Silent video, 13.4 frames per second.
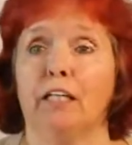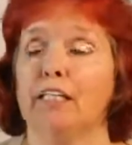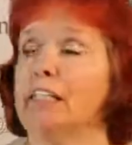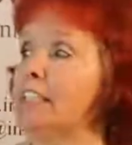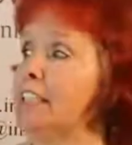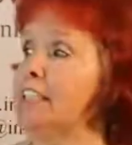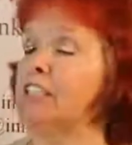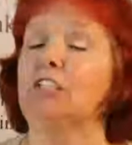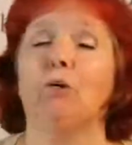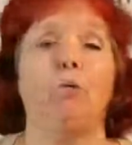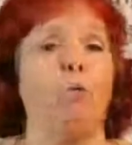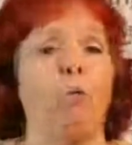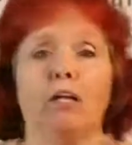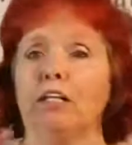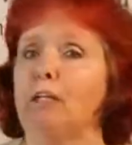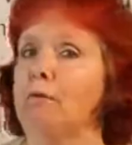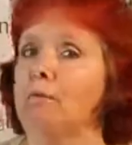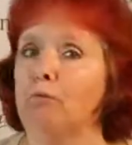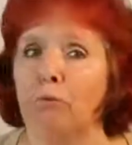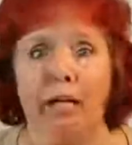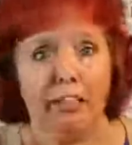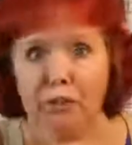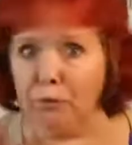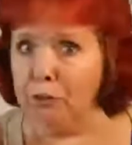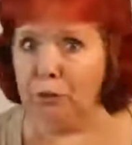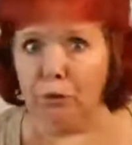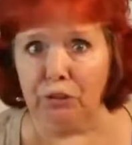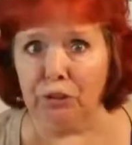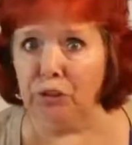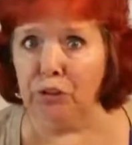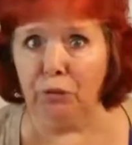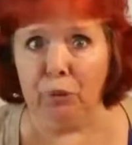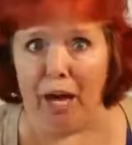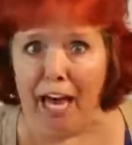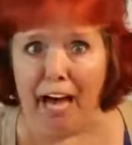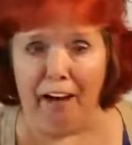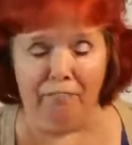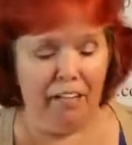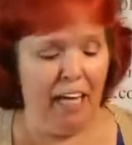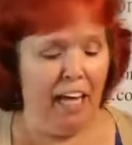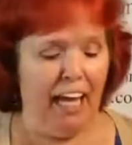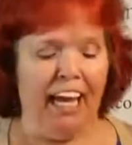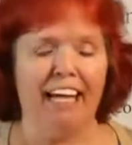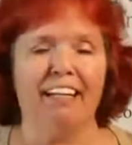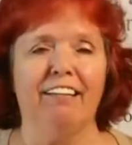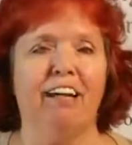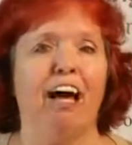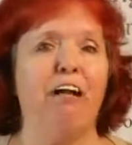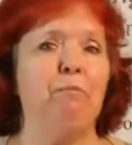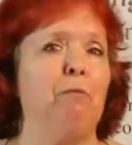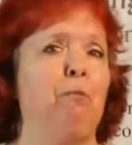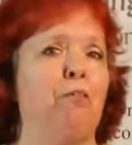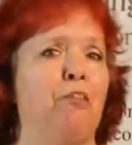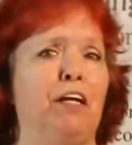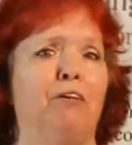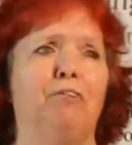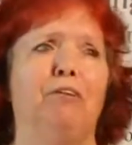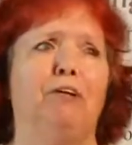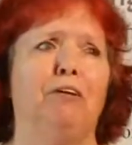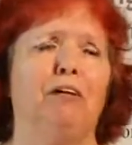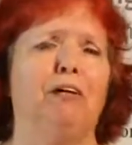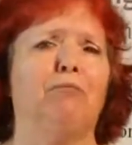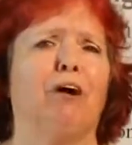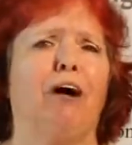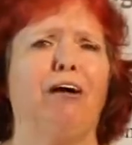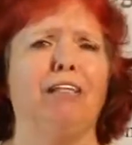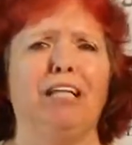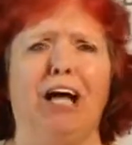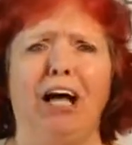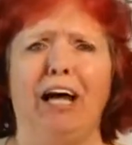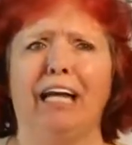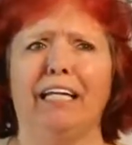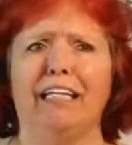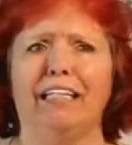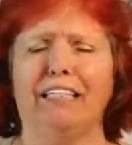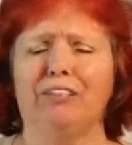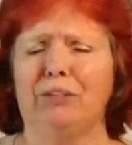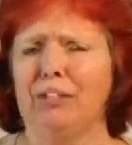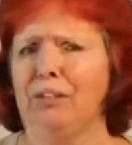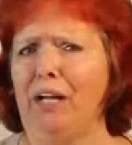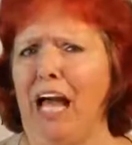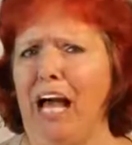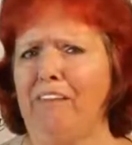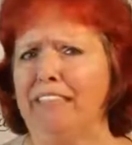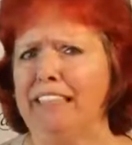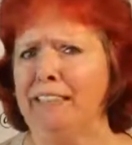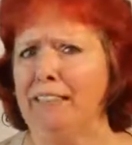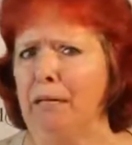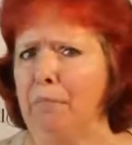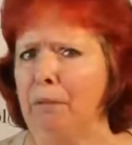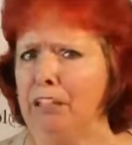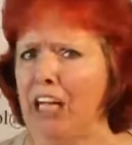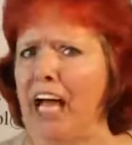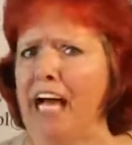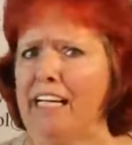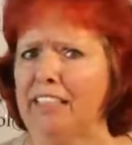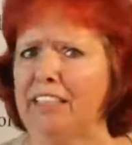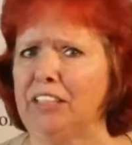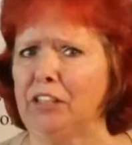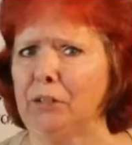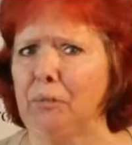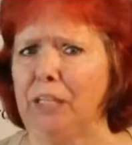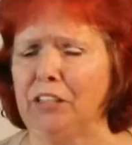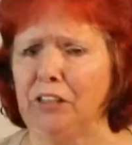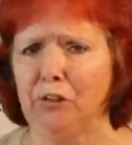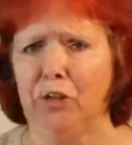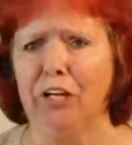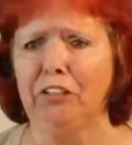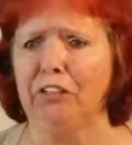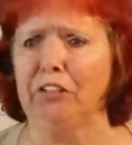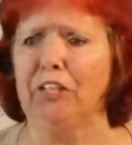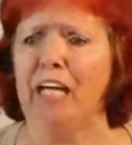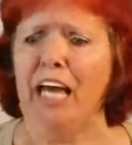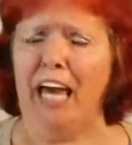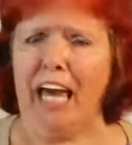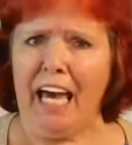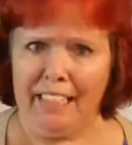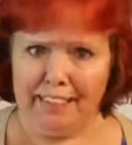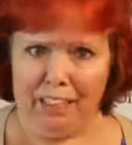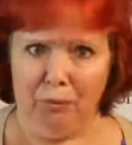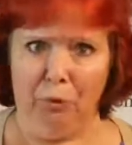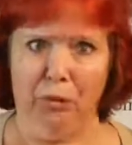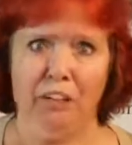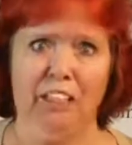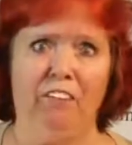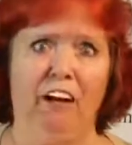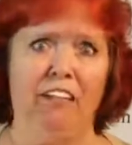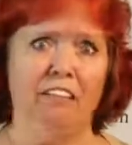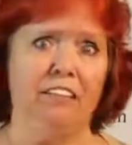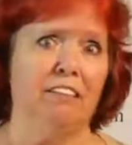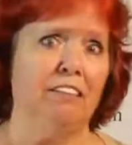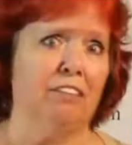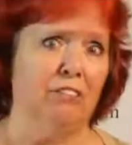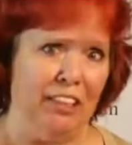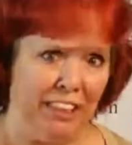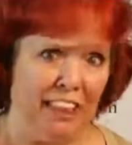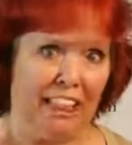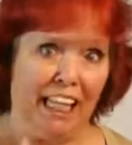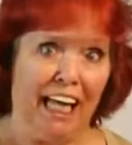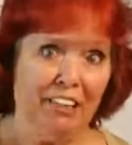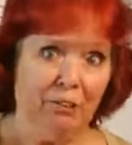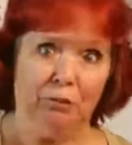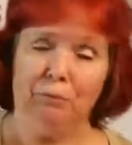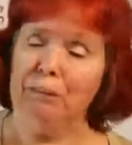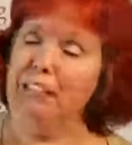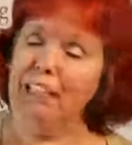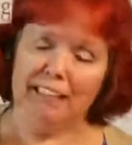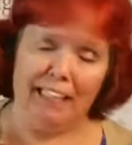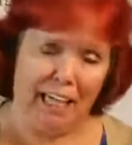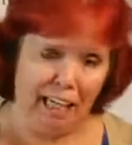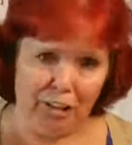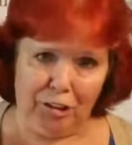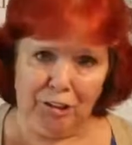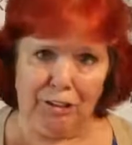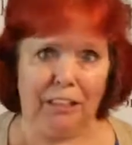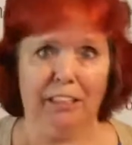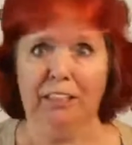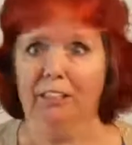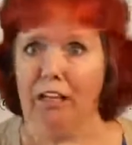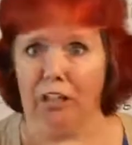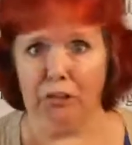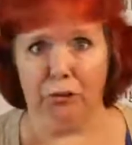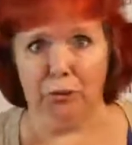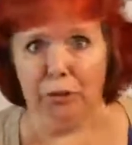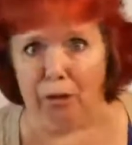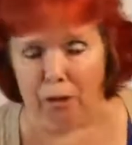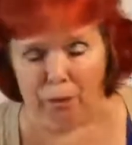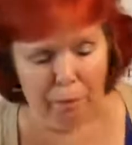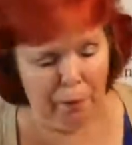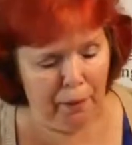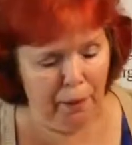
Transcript: This is one of the greatest resources you have. And a lot of people think, well, we're online, so I don't have as much access to my instructor as I would if I was in a classroom, and that's actually not true at all.